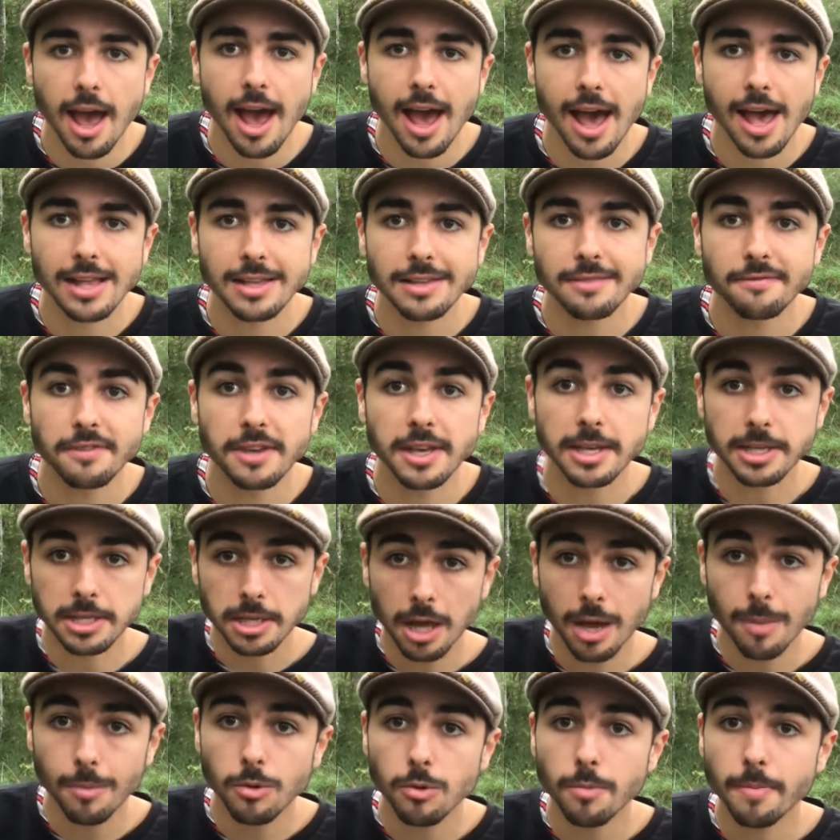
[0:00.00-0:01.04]
And the
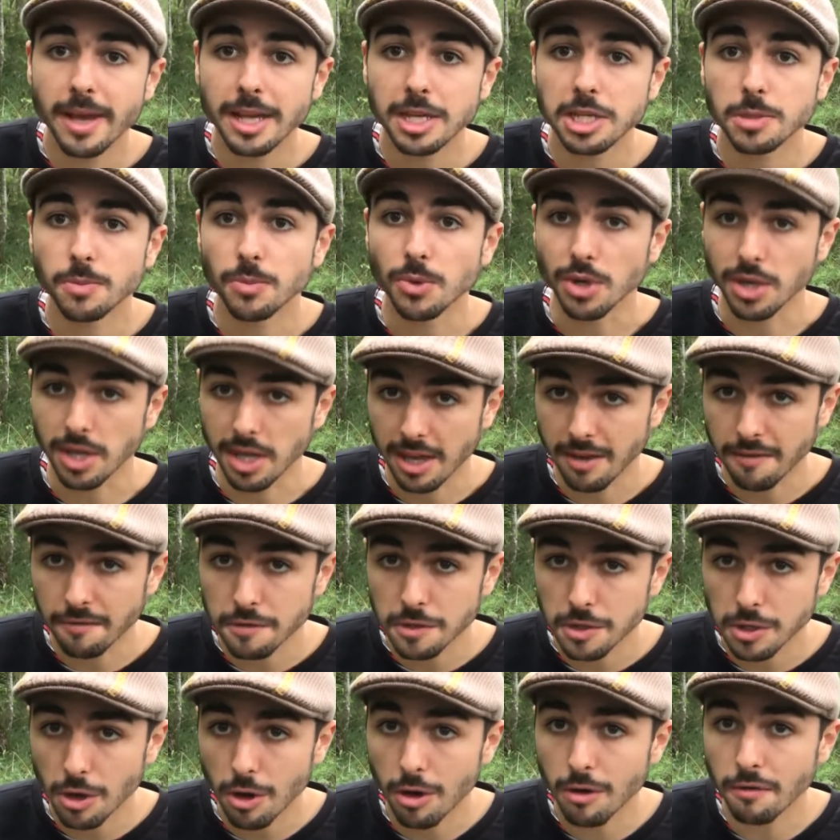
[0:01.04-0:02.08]
example Benjamin
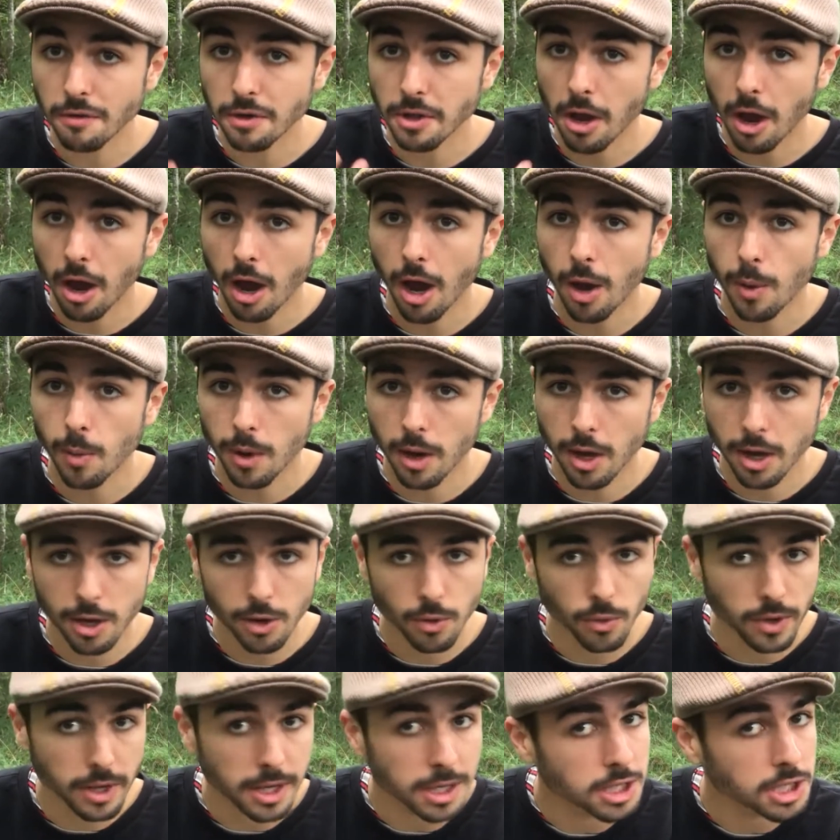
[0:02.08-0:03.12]
gives of an artwork
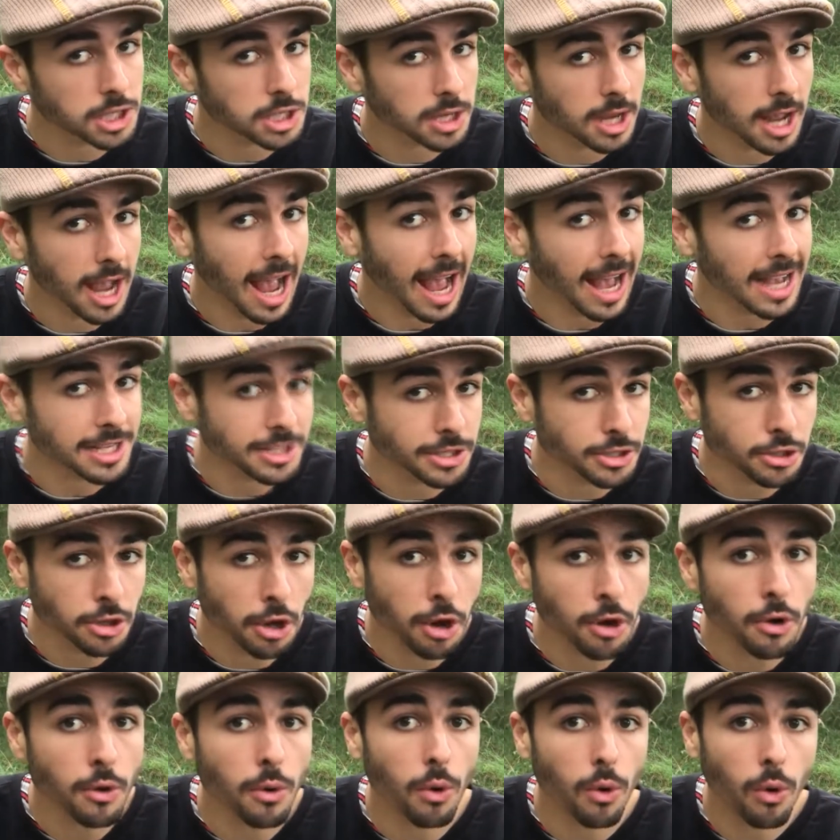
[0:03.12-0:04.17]
which has
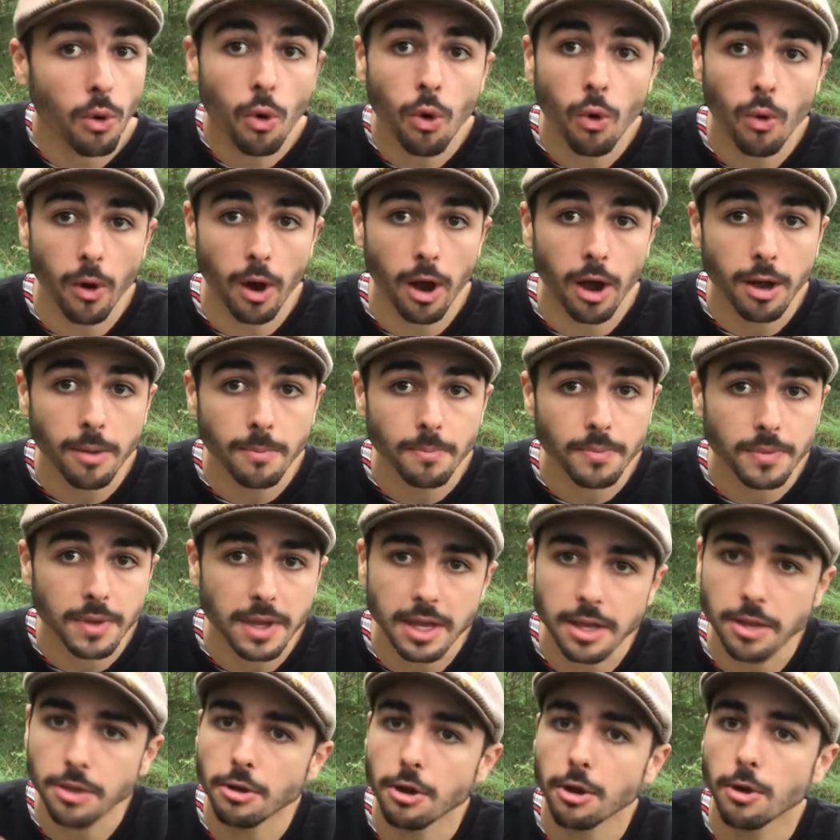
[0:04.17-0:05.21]
no aura,
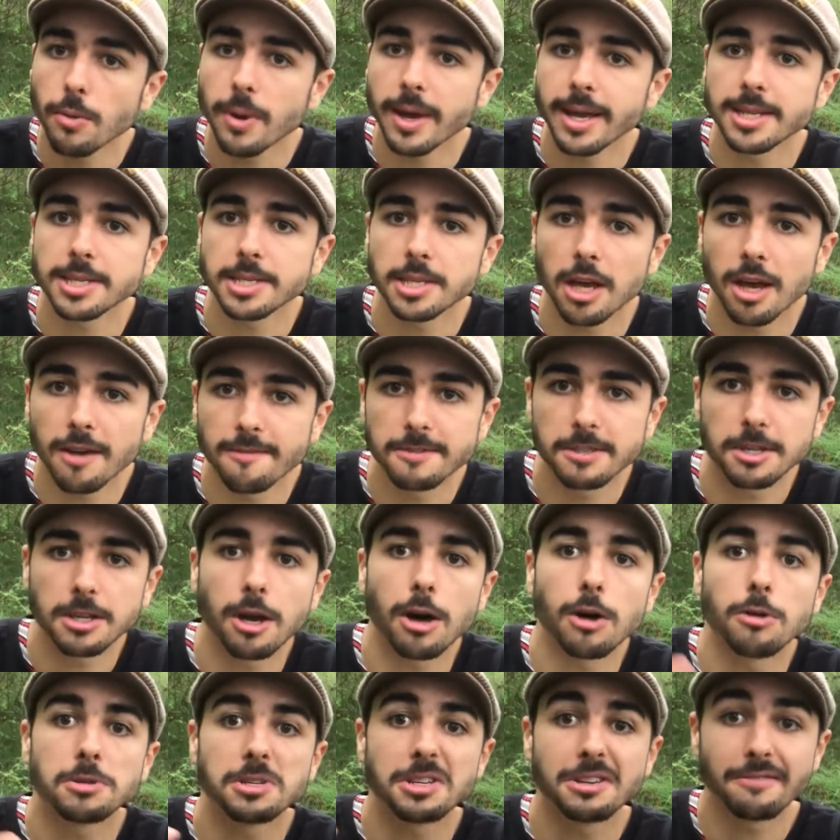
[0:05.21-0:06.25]
in no way serves a
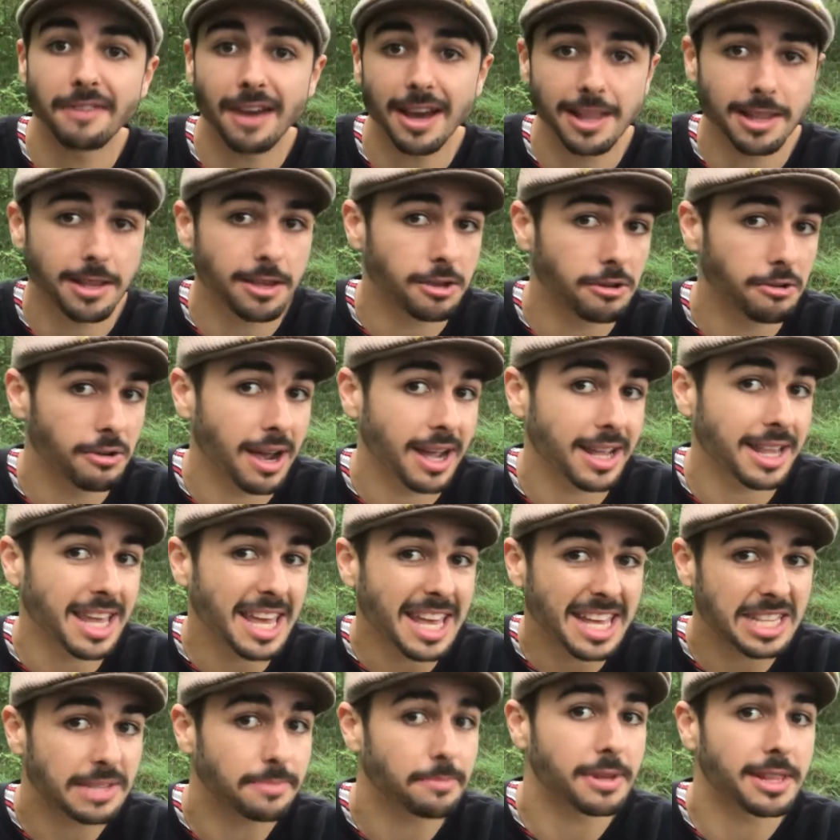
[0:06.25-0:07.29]
cultic value and
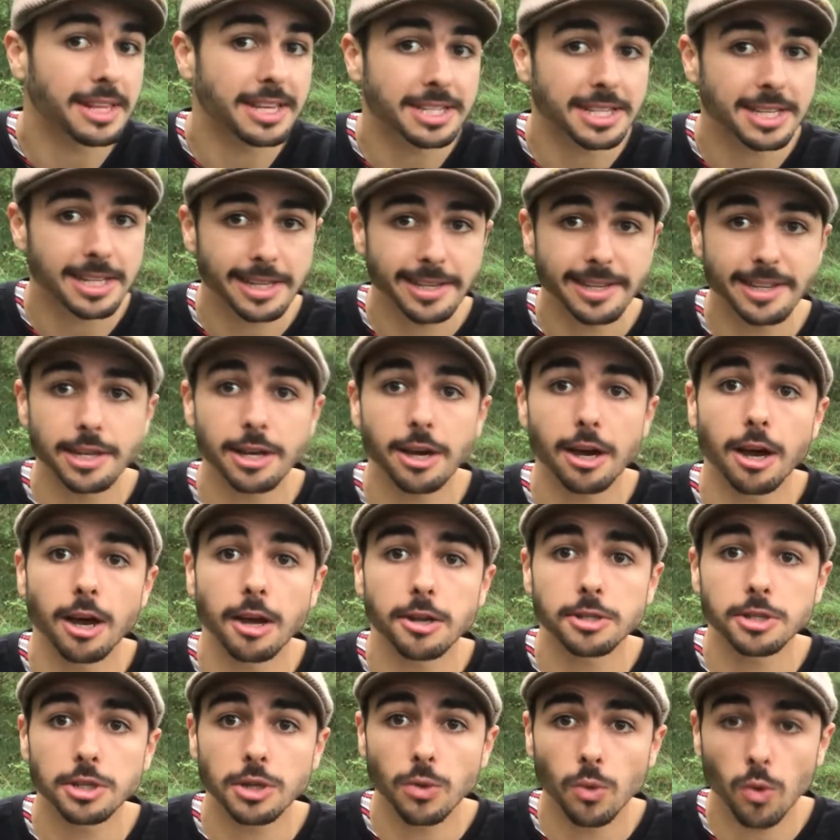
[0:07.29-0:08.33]
is politically
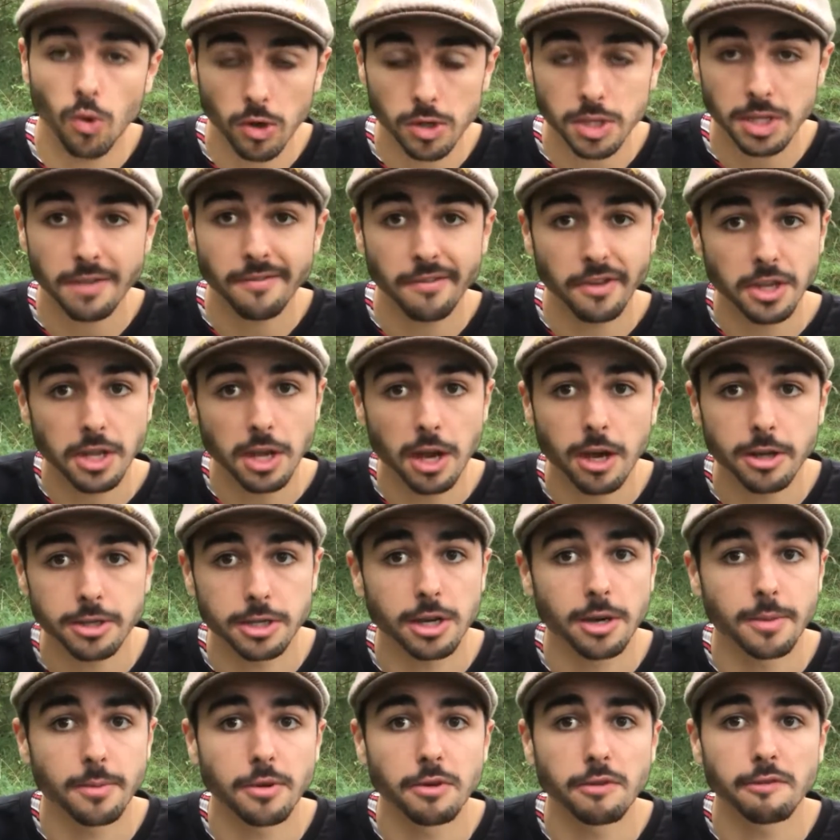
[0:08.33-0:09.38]
charged, was the
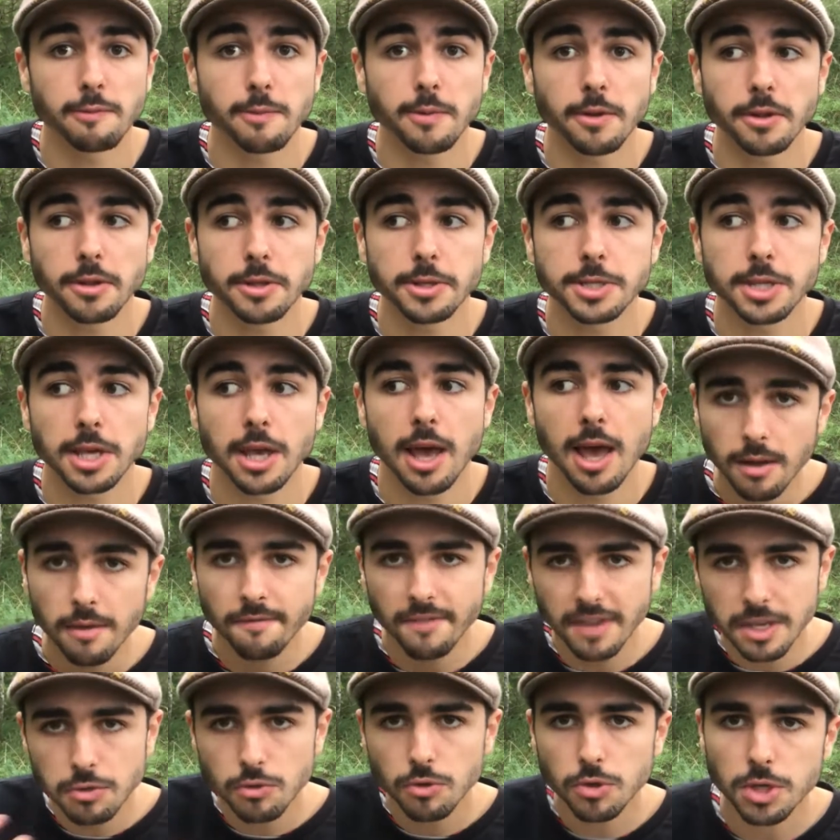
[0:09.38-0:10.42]
Dada movement.
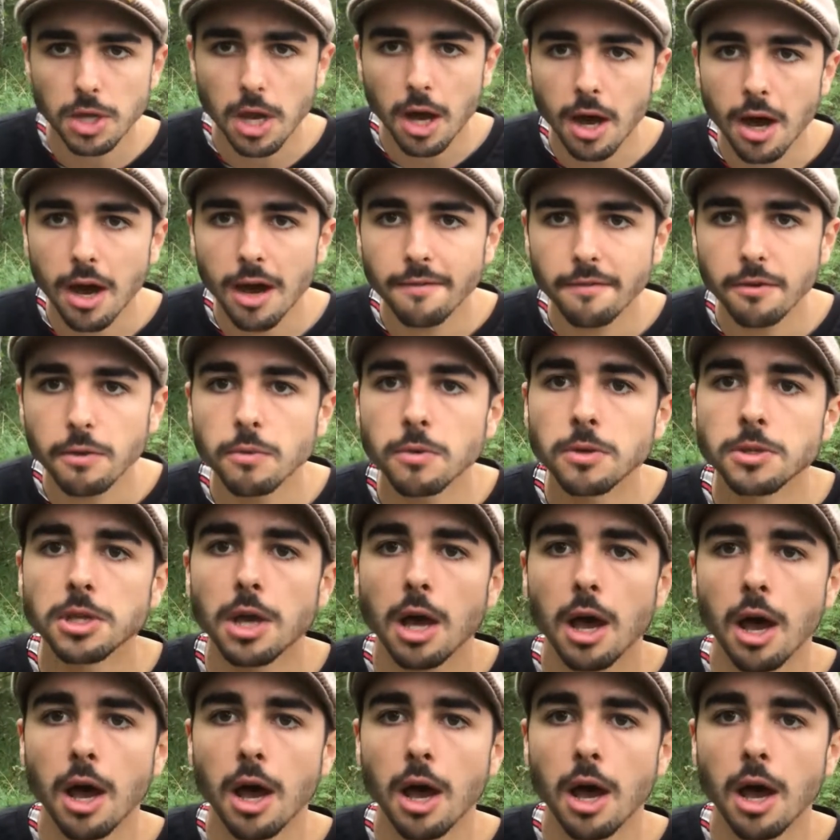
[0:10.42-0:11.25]
This was art that was